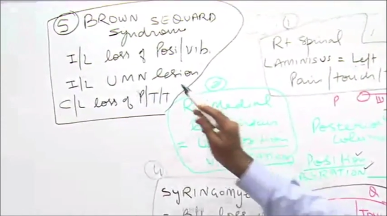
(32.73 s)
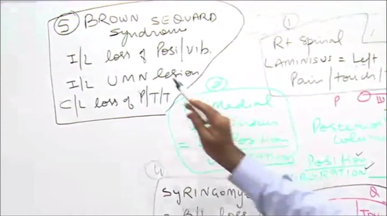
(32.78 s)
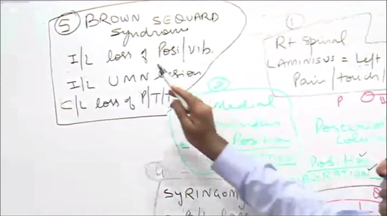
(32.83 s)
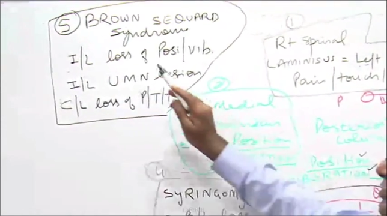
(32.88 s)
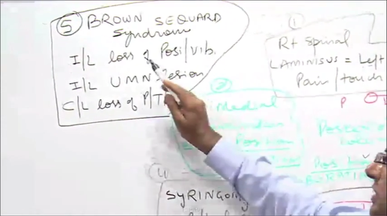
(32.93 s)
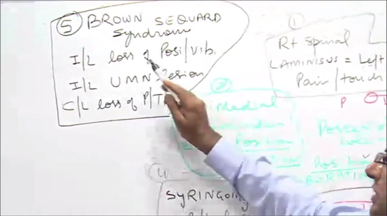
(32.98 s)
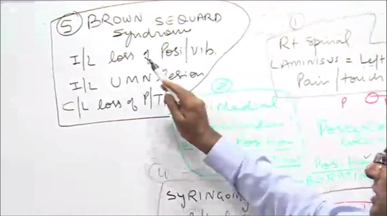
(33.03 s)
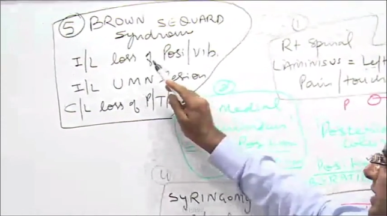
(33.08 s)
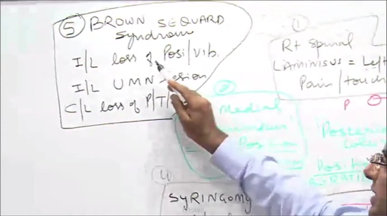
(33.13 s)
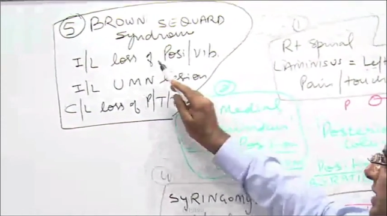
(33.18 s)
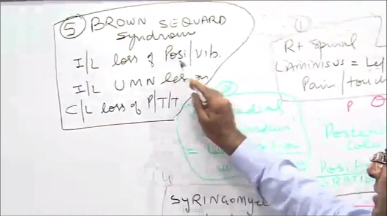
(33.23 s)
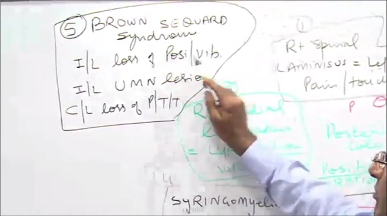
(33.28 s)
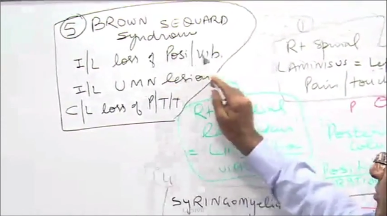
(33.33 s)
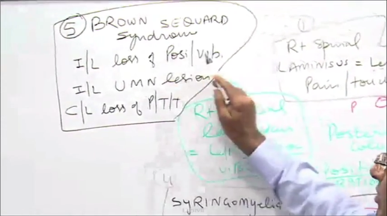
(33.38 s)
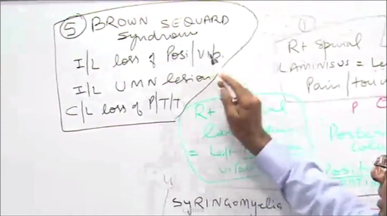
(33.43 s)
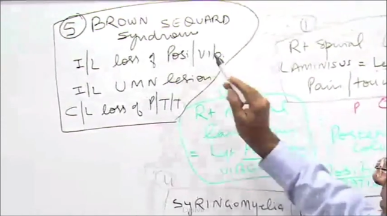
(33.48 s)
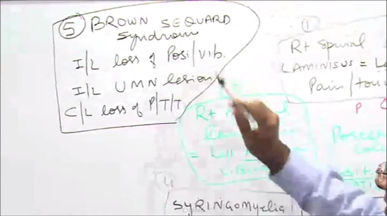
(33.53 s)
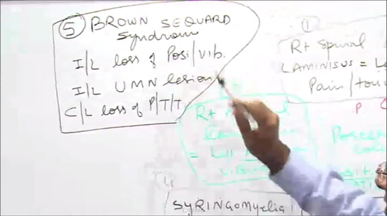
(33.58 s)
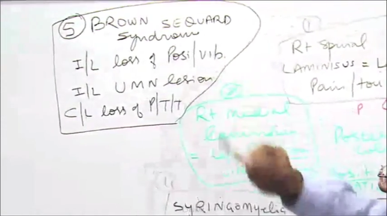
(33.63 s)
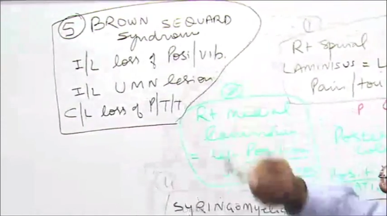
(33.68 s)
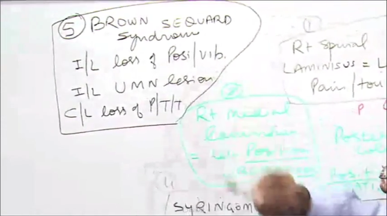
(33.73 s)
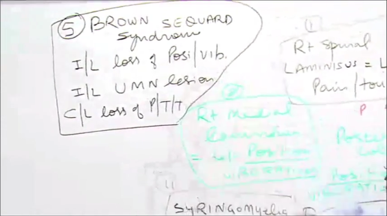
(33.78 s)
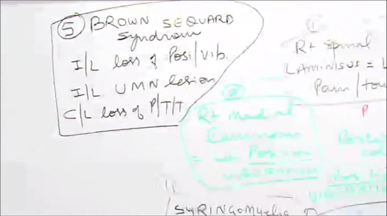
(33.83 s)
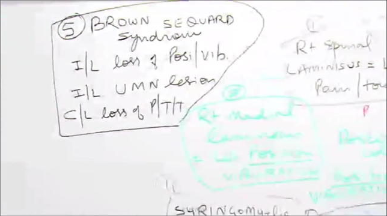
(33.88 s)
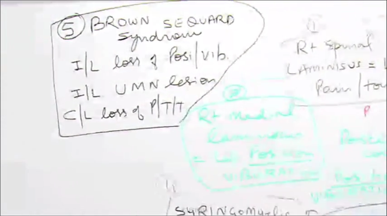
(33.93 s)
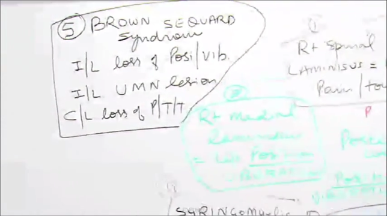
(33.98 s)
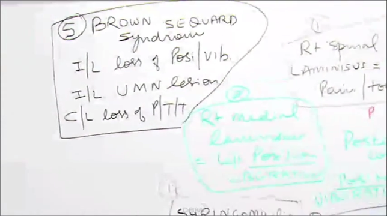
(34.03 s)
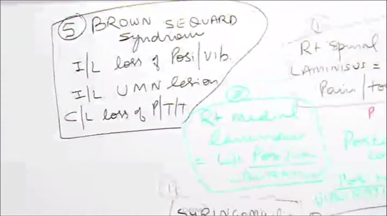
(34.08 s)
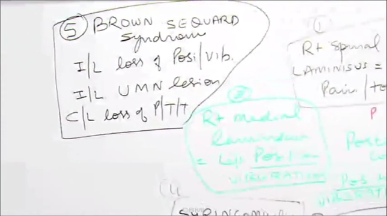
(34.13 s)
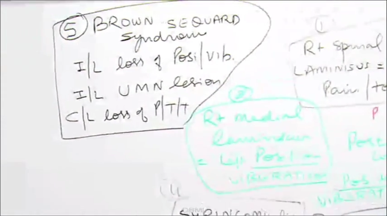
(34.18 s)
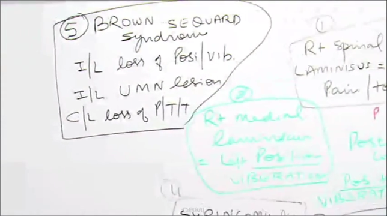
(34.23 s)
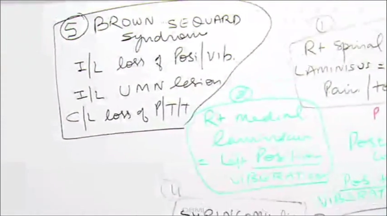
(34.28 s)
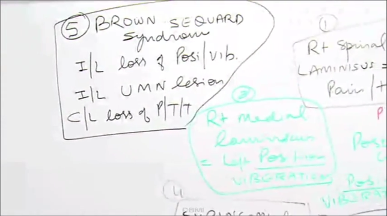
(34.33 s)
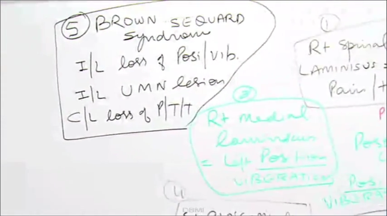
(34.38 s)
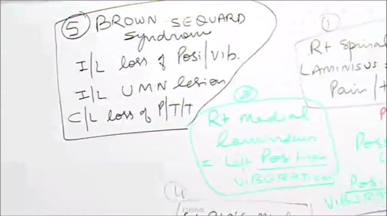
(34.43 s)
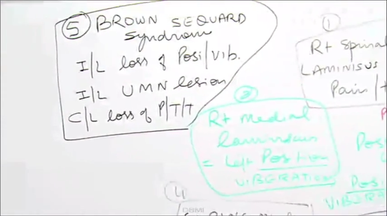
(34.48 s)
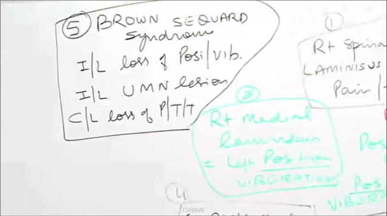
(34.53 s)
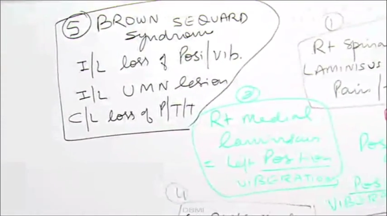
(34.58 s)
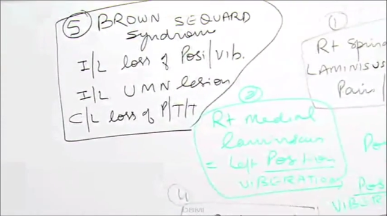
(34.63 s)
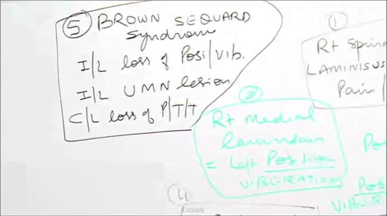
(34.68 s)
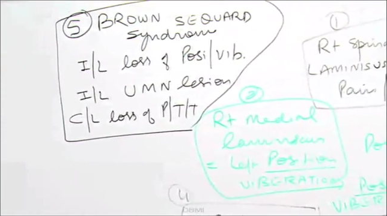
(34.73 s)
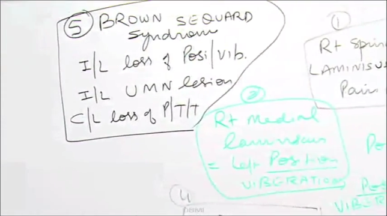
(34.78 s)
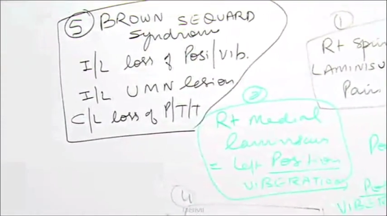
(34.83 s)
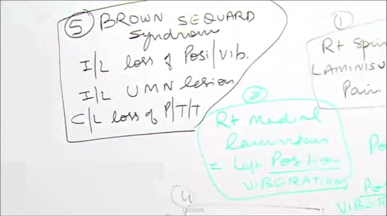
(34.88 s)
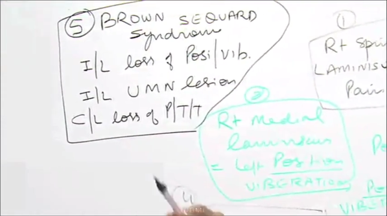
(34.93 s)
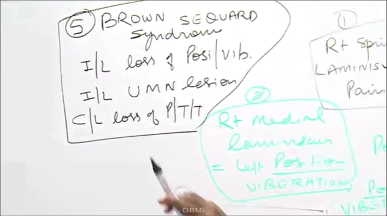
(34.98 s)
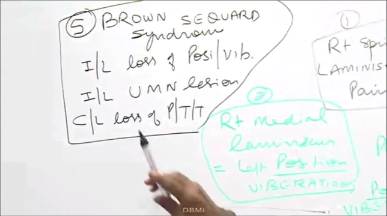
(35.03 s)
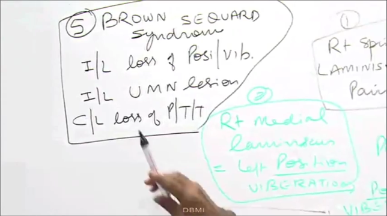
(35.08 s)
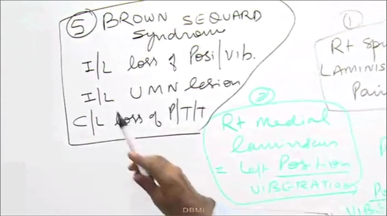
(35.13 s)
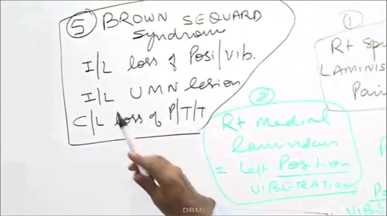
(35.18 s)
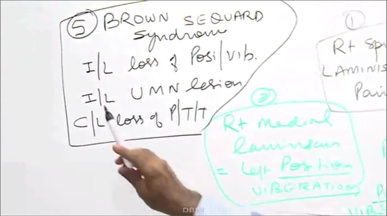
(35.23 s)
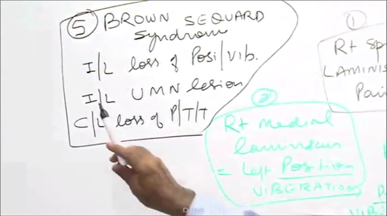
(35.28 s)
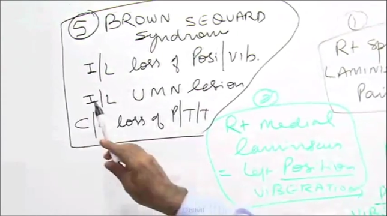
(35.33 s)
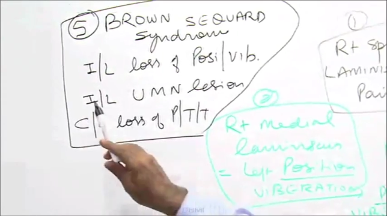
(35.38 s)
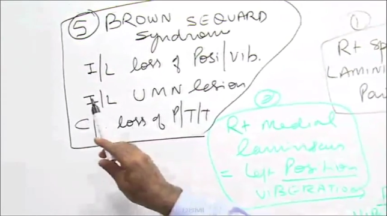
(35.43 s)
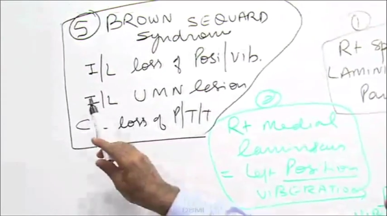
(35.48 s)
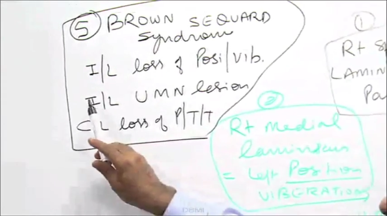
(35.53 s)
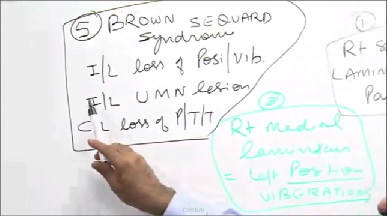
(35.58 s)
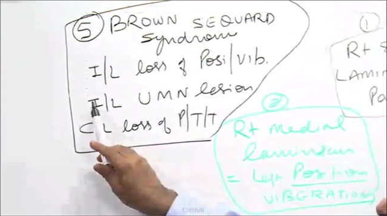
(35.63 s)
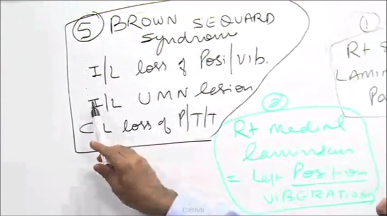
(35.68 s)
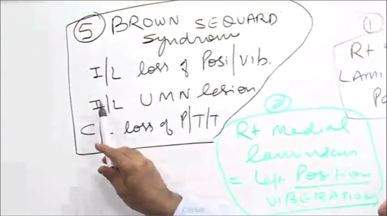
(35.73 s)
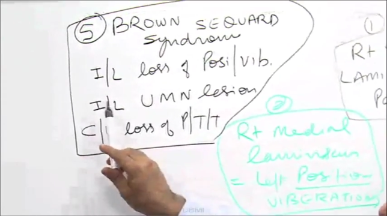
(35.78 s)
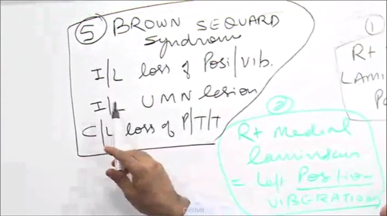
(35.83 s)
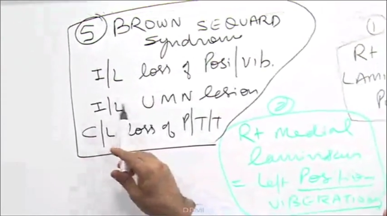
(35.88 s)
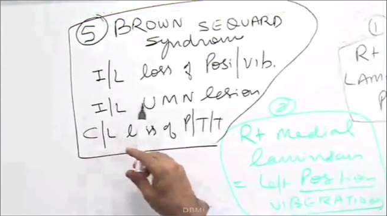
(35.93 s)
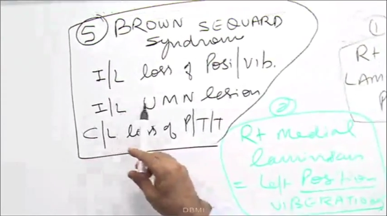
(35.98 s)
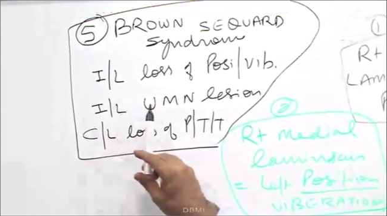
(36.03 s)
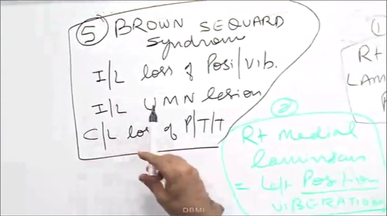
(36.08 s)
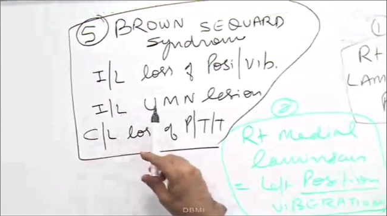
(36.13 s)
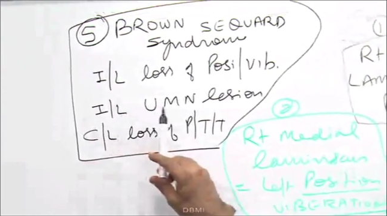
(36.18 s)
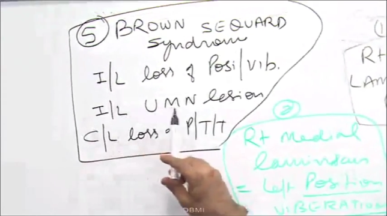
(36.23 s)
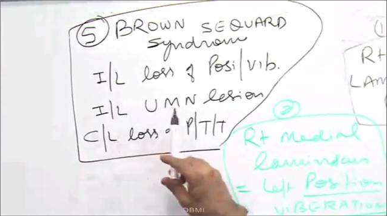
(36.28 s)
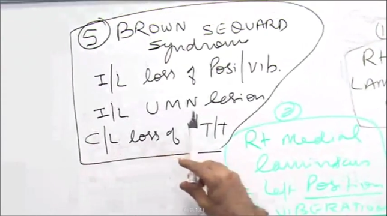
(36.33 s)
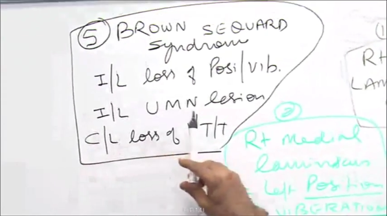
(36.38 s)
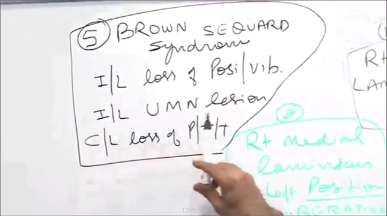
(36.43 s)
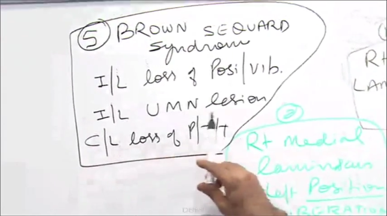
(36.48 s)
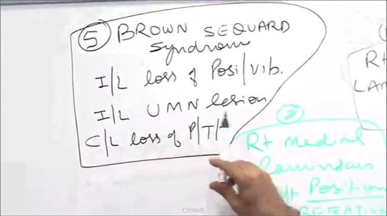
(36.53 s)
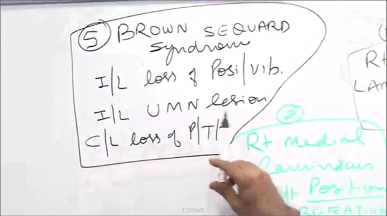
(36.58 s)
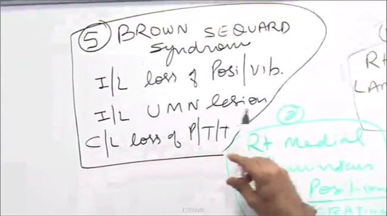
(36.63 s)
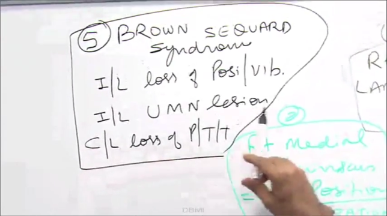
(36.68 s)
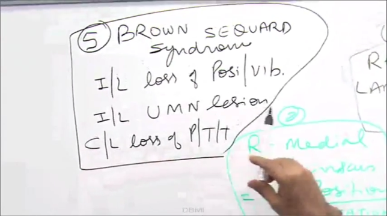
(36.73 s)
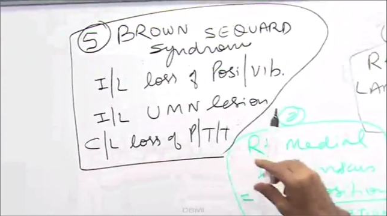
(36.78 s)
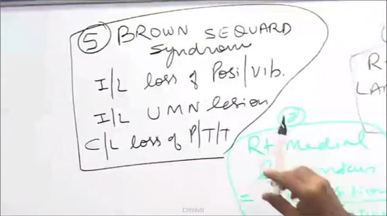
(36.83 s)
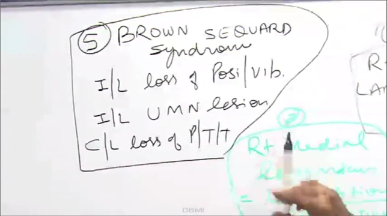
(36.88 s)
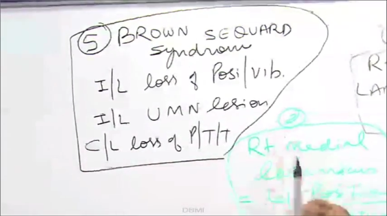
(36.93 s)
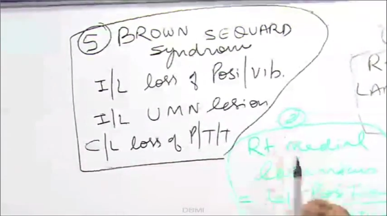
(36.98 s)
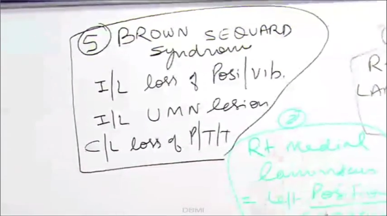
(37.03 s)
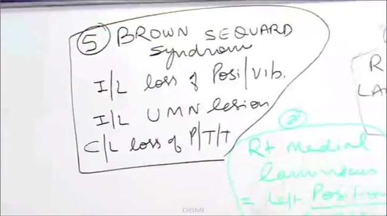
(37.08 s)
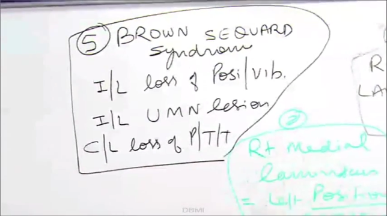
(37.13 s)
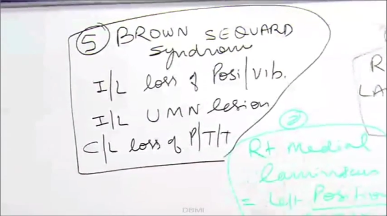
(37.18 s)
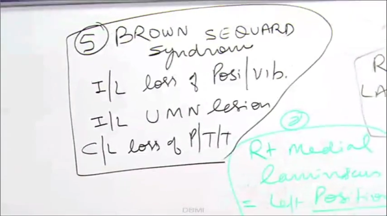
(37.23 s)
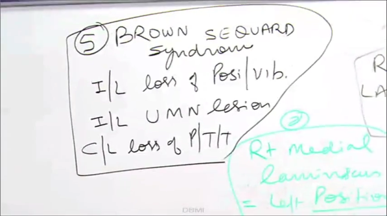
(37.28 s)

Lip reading: [unreadable: no face in view]